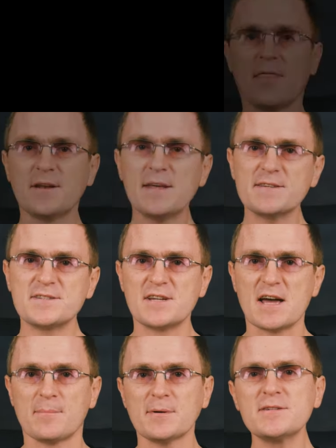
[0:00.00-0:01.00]
The next
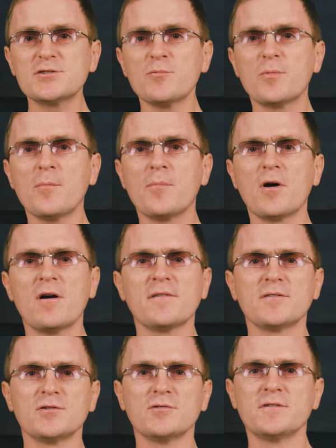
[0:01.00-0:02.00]
step is to prepare
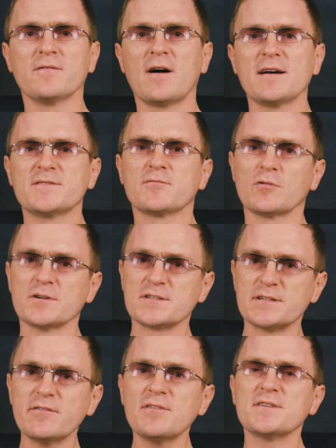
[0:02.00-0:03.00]
the new device for
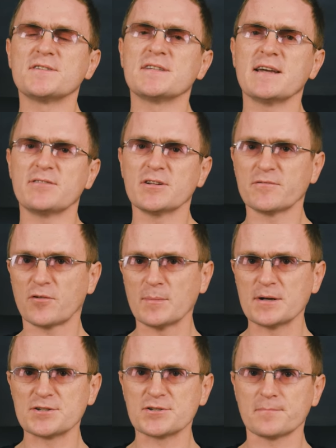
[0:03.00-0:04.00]
receiving the saved
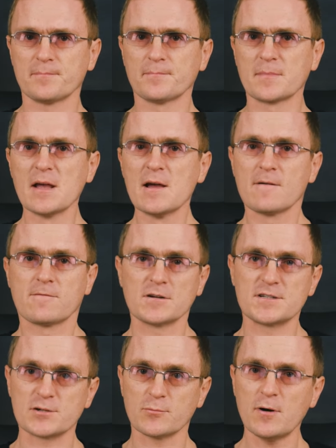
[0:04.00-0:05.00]
information.
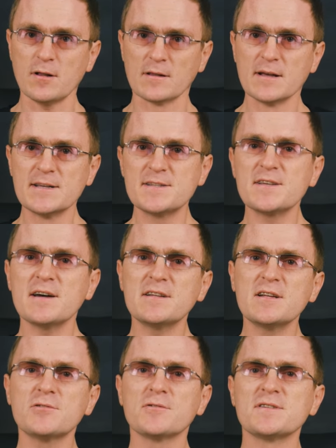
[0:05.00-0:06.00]
First of all, sign
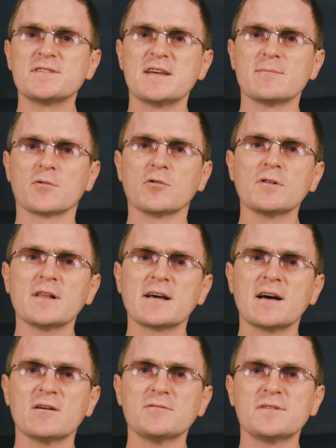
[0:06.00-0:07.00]
into the same Google
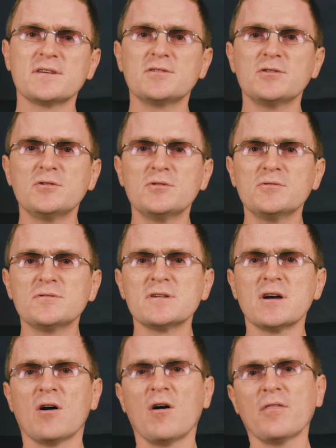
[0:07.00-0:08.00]
account that you use
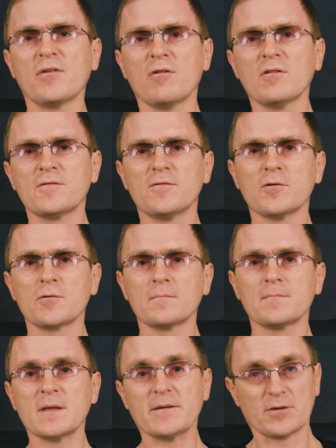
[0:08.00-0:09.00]
on the old phone
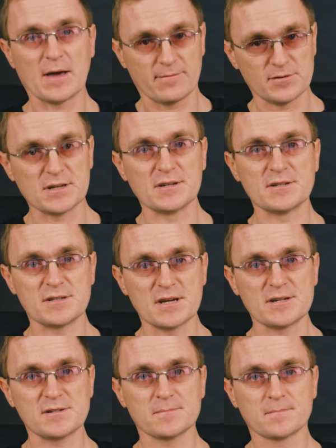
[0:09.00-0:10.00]
if you haven't done it
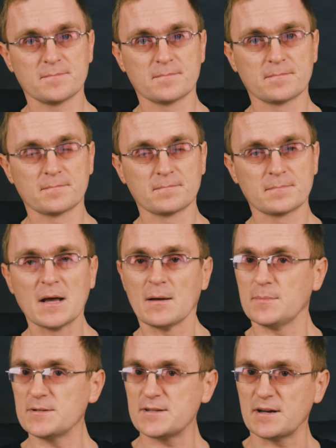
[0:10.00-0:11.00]
yet.
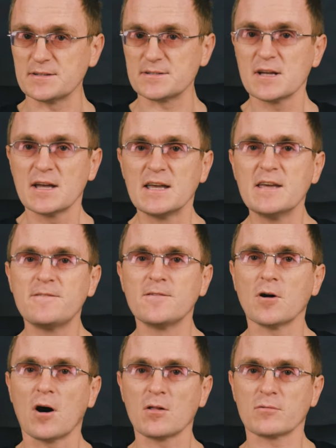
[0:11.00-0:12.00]
Besides, if
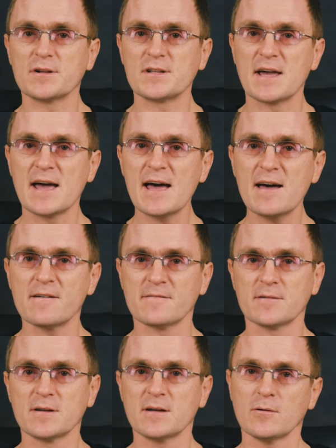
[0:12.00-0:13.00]
you already have
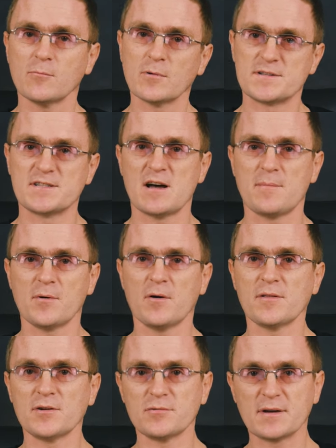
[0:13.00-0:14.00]
WhatsApp on
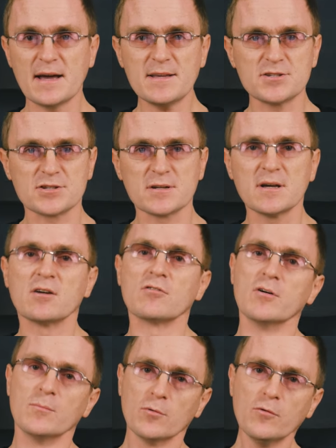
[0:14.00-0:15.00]
the new gadget,
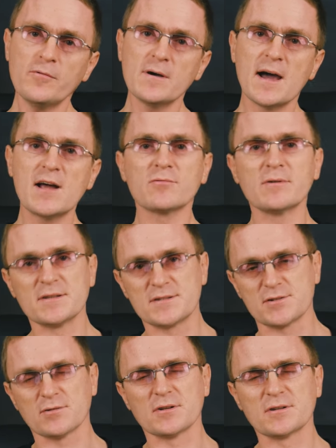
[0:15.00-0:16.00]
remove and
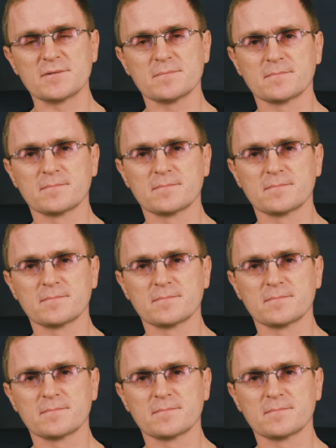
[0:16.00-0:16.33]
reinstall it.